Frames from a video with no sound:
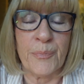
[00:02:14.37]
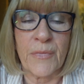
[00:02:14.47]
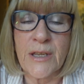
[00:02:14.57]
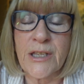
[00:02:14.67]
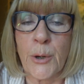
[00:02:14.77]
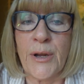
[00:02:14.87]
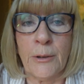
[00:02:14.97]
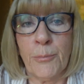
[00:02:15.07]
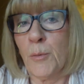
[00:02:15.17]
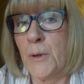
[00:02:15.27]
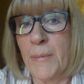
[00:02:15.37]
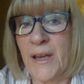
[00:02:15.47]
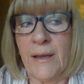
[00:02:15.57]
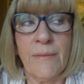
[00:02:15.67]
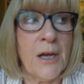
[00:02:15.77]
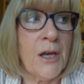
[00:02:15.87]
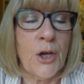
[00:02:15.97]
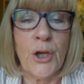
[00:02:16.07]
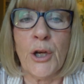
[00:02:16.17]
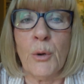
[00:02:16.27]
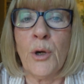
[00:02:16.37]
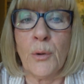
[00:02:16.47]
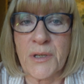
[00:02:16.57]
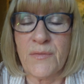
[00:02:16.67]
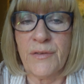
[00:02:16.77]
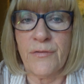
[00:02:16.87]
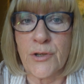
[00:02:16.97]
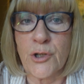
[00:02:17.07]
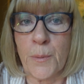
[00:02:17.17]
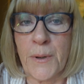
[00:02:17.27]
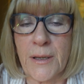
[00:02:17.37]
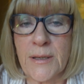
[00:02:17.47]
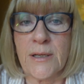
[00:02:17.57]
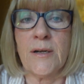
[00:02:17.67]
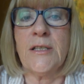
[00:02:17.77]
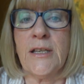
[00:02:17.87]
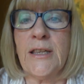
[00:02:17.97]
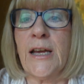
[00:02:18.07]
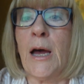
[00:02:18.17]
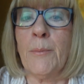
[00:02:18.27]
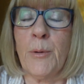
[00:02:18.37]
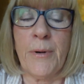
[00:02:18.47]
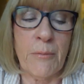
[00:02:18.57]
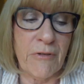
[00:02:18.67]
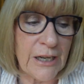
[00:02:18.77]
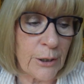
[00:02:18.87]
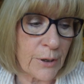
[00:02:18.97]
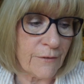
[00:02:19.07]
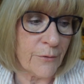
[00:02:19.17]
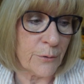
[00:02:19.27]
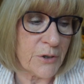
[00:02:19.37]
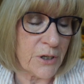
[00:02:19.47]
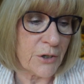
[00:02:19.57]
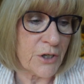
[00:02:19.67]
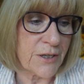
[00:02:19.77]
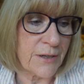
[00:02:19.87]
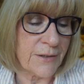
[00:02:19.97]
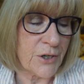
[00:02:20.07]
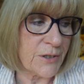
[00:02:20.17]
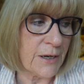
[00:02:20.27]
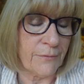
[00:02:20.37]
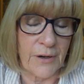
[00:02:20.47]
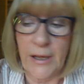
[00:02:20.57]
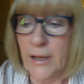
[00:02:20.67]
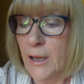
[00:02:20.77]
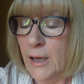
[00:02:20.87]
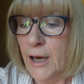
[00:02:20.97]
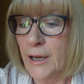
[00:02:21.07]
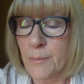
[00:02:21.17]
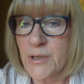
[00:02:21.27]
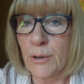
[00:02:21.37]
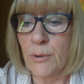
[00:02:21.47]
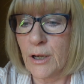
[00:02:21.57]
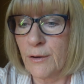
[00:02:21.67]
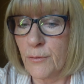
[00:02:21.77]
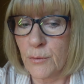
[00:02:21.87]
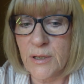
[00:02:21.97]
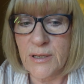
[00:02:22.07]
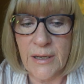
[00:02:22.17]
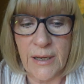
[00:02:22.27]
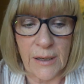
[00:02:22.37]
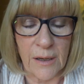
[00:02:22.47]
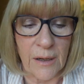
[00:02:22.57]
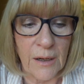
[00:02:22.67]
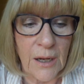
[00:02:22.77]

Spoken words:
So it'll probably be, lots of different stopping and starting the camera, but I'm really looking forward to it because she's lovely, and I'm so looking forward to seeing her.